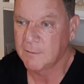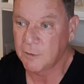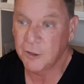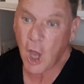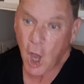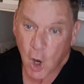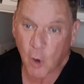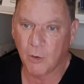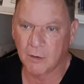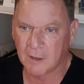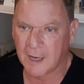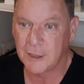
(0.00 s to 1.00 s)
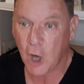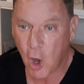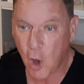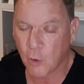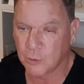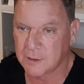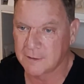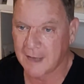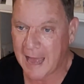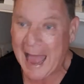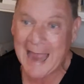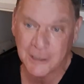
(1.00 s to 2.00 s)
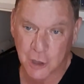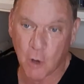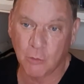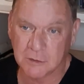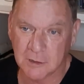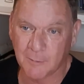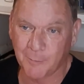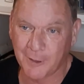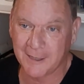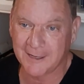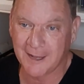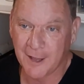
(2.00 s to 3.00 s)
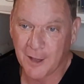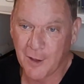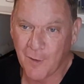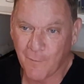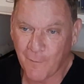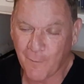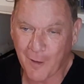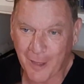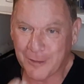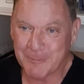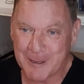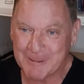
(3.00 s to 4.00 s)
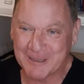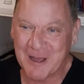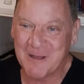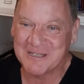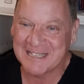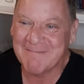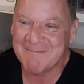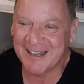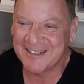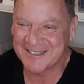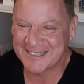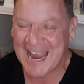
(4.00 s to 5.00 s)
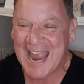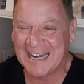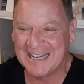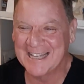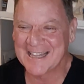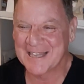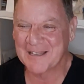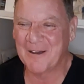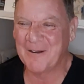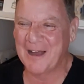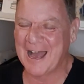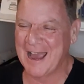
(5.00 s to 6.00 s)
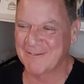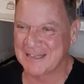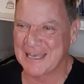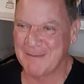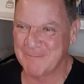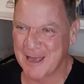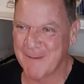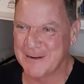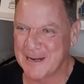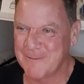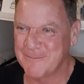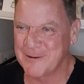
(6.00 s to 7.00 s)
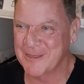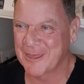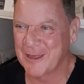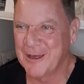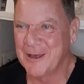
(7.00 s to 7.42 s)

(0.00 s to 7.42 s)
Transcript: well, no, I don't. I don't, but other people don't seem to understand it, so I have to keep coming up with,